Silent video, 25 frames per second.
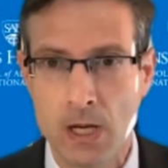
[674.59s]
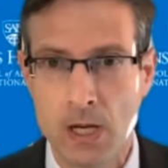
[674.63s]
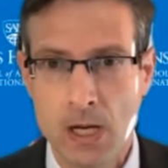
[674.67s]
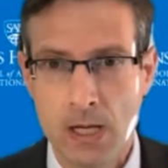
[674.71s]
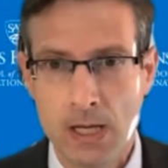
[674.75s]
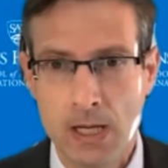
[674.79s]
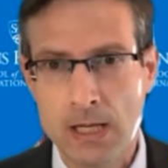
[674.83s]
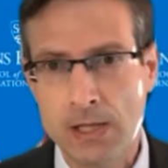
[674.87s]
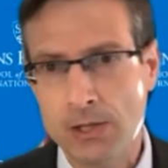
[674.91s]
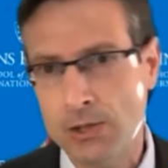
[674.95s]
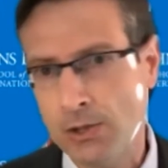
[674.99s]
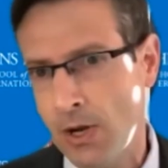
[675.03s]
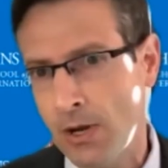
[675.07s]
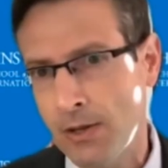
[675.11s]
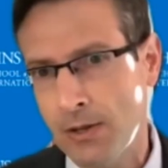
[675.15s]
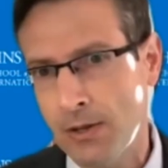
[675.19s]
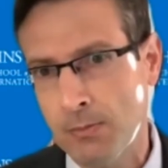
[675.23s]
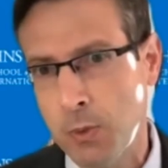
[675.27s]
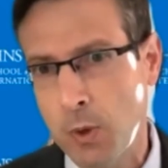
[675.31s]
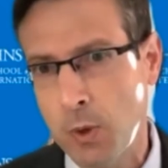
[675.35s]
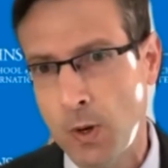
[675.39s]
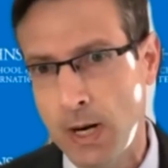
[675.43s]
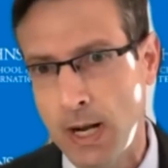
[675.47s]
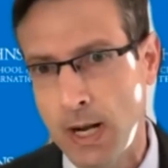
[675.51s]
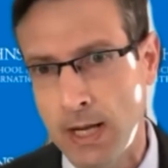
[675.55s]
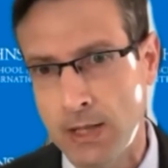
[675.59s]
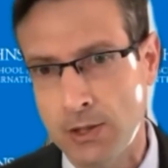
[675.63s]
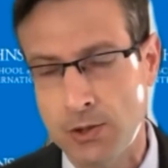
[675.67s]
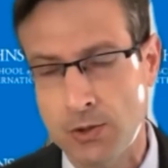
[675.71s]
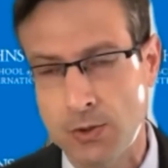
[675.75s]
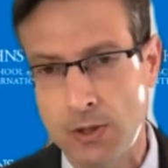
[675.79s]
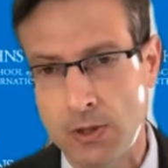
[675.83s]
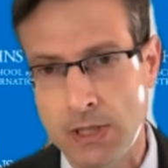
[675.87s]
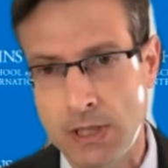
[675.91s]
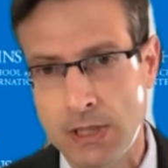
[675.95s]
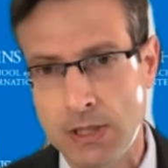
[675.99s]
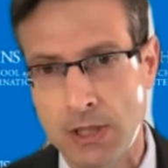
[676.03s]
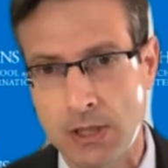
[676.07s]
He saw the port as
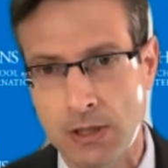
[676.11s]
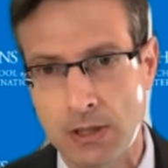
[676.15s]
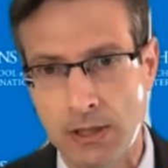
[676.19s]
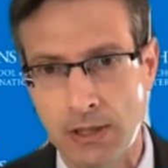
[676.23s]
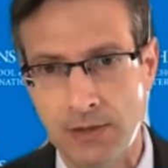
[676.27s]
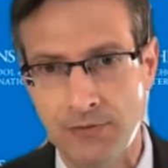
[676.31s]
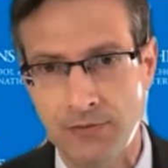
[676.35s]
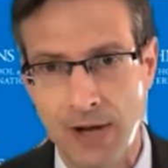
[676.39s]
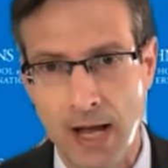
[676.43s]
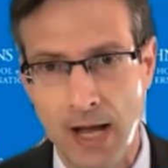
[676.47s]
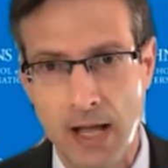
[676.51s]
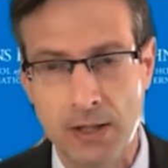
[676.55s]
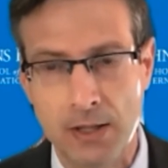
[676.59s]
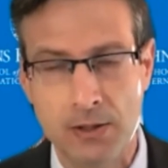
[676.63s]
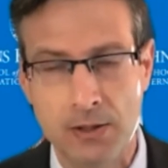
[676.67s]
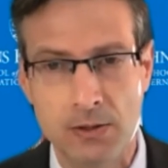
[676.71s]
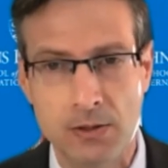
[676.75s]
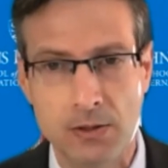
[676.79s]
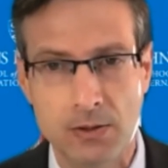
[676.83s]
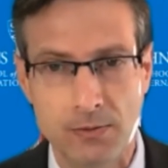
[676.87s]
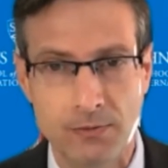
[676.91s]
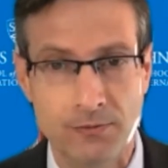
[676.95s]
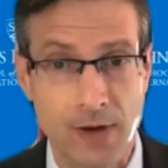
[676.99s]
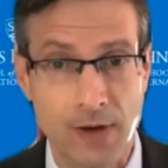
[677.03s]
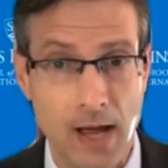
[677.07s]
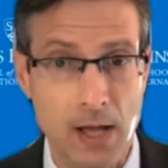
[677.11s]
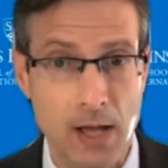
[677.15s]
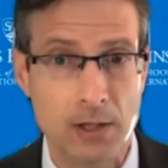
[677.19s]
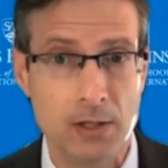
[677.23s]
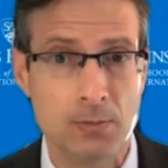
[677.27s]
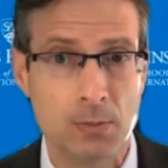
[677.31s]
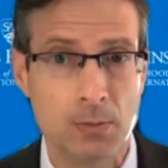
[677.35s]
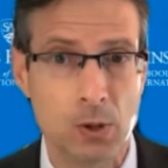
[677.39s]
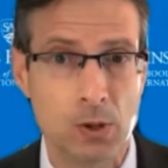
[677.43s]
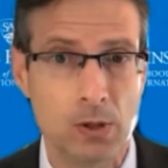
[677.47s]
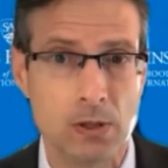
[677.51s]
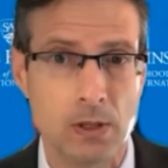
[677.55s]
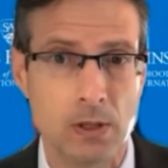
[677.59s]
strategically
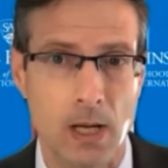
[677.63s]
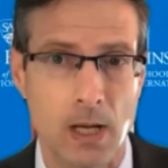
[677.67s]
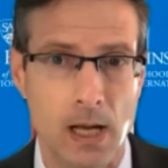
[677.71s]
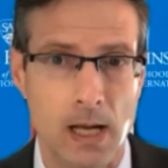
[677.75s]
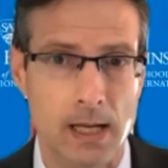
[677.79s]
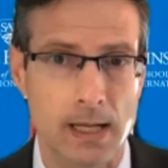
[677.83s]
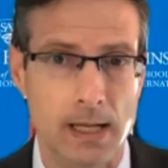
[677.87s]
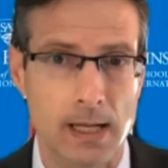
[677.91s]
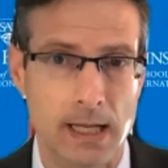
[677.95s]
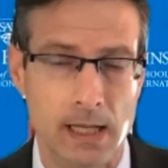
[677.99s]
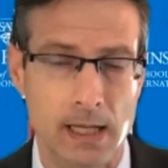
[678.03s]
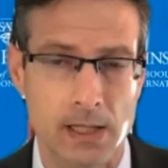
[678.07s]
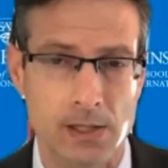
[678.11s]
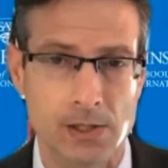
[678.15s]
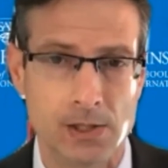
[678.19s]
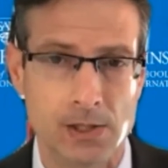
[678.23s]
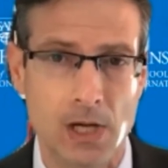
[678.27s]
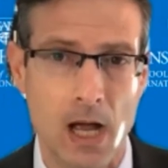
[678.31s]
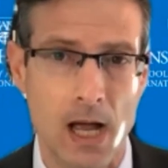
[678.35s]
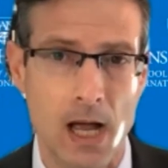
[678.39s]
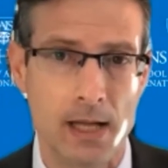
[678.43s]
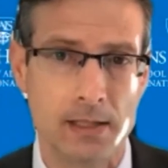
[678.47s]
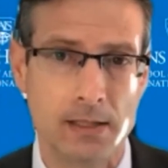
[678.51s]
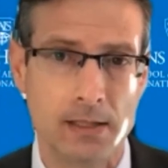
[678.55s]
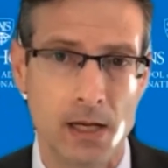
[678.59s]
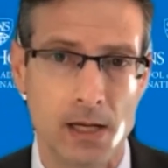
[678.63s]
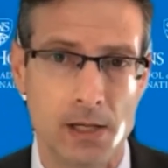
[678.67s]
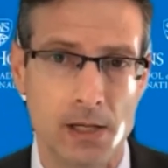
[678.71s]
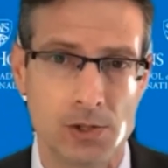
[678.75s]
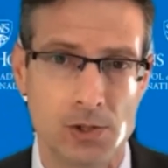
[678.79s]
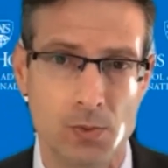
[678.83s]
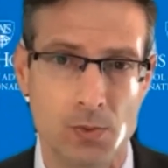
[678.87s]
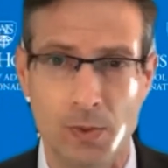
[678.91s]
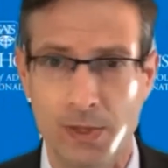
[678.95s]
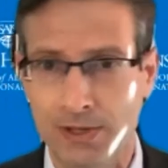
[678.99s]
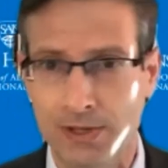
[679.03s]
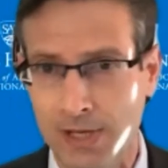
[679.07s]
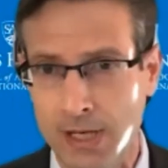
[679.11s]
valuable in his
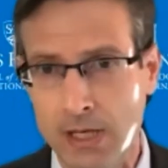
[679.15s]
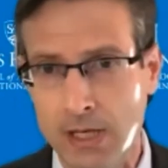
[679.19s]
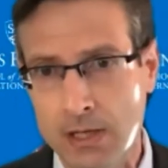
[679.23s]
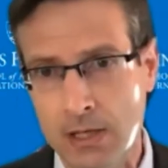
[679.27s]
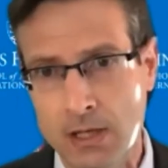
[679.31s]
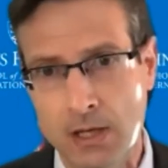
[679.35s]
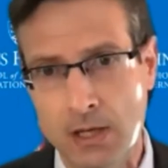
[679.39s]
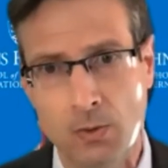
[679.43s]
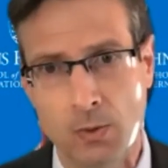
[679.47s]
contest with India,